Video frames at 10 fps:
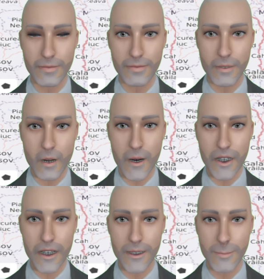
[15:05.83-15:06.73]
Our
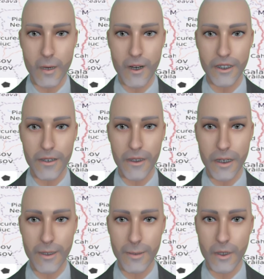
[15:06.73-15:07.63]
next post here
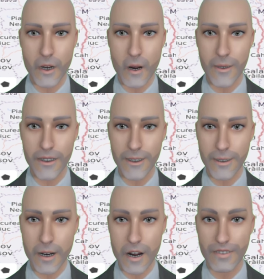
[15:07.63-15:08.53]
comes from Lords
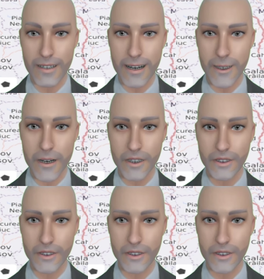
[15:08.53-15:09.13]
of Acid